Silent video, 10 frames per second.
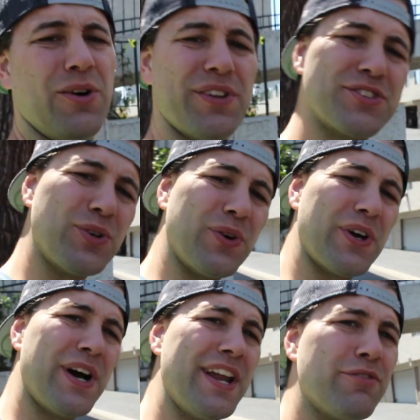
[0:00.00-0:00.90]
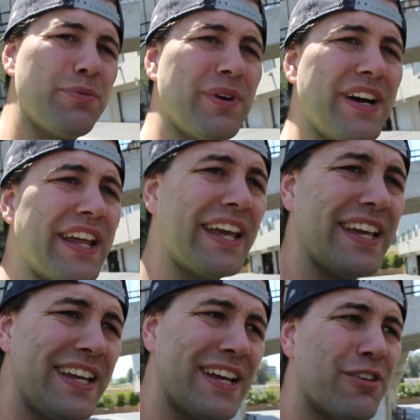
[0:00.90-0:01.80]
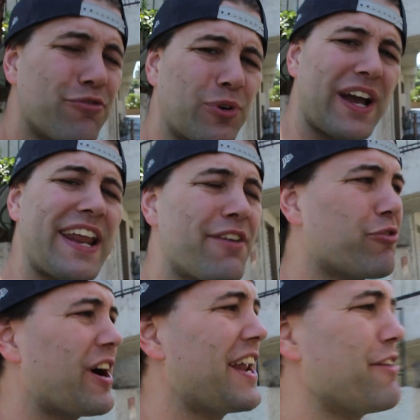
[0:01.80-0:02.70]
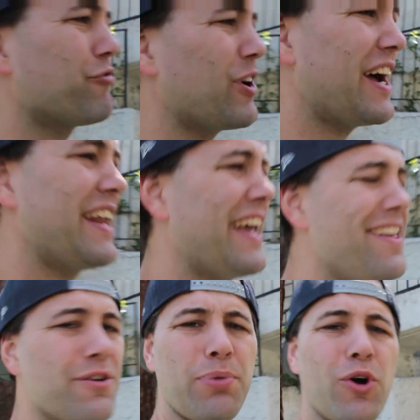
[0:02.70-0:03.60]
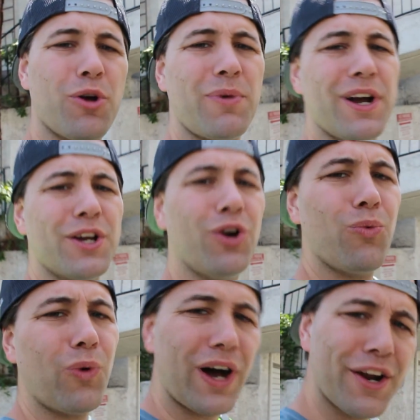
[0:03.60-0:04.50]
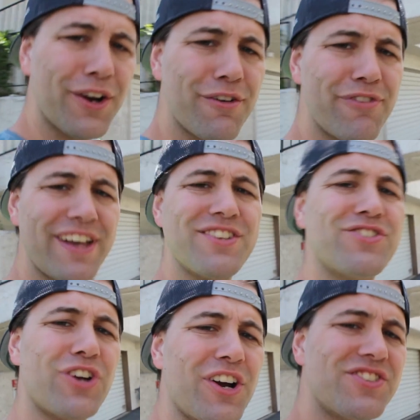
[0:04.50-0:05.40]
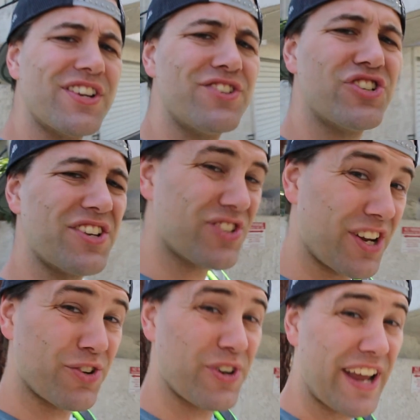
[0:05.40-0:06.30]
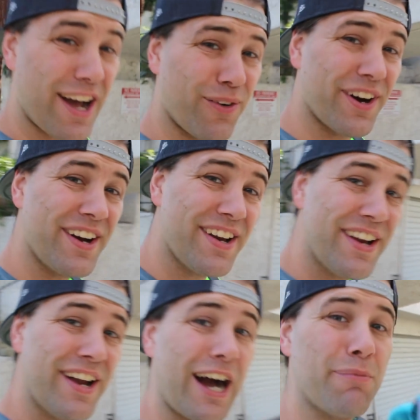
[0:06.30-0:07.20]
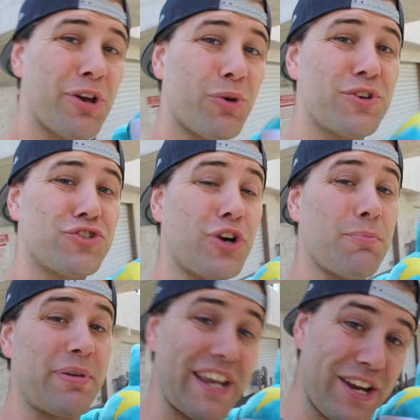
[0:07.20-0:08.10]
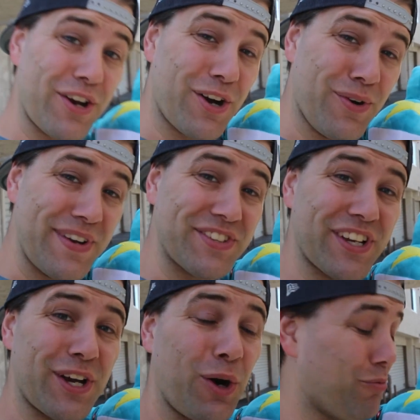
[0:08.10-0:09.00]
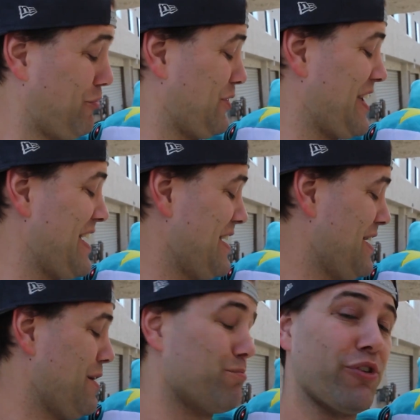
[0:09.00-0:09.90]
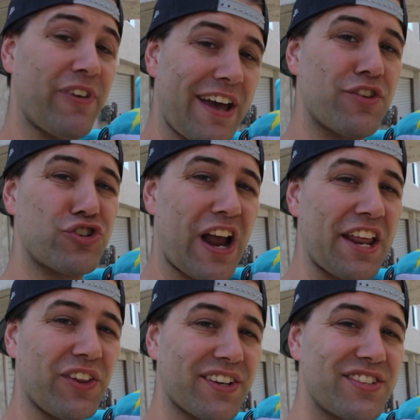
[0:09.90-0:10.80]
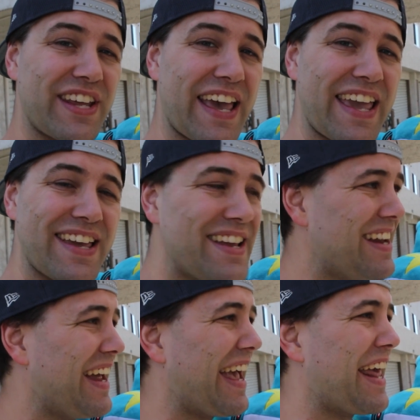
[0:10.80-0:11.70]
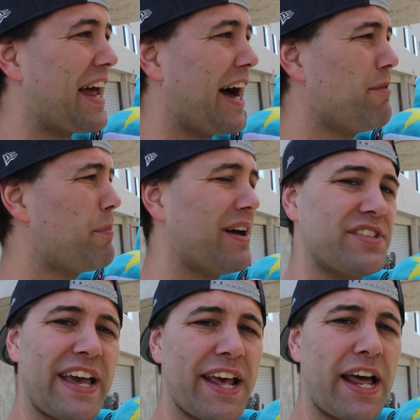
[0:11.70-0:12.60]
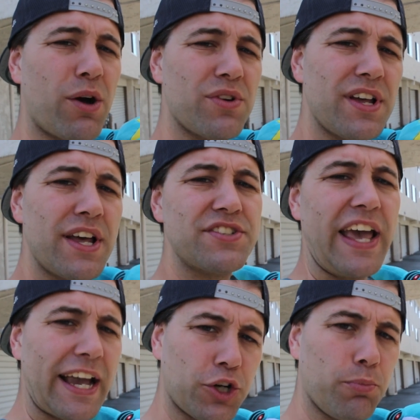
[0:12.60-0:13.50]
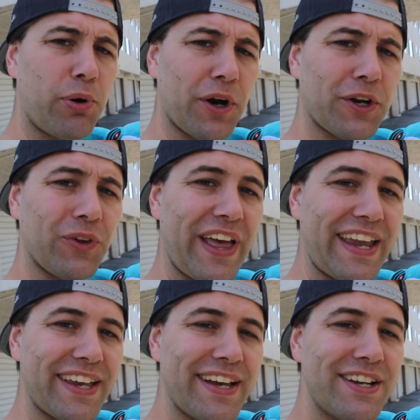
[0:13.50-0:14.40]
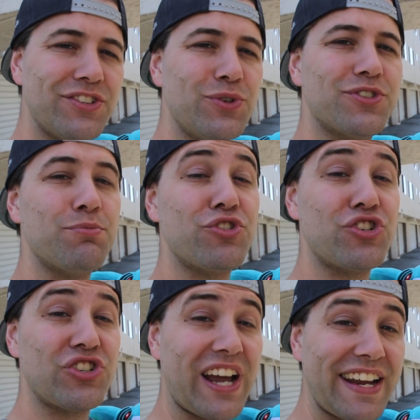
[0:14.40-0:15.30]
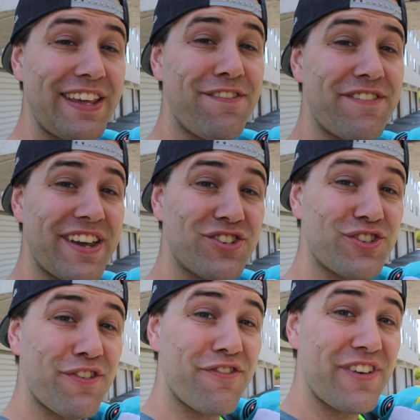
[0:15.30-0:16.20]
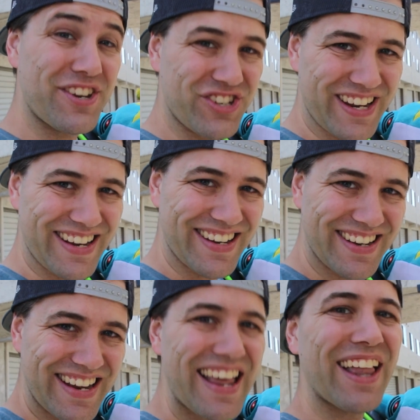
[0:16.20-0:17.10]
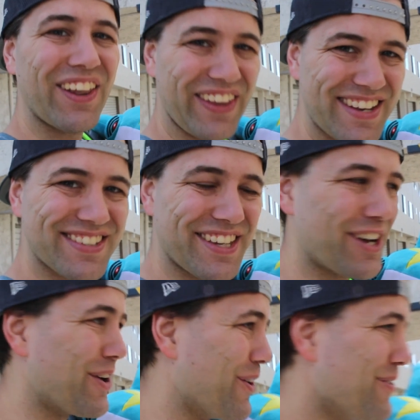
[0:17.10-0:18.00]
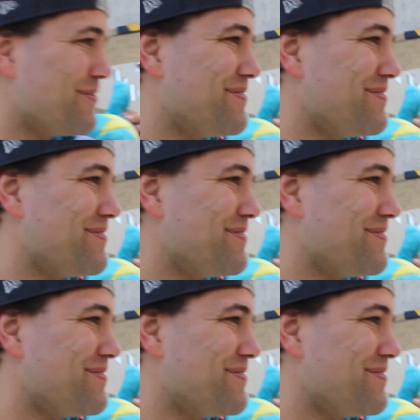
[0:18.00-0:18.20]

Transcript: What's going on, everybody? Friday. The Pokemon Go water event starts in just under an hour. I'm here with Sharpedo. He's gonna hopefully provide the shiny luck today. And I'm about to head out to Echo Park Lake to do some shiny fish fishing. Let's go.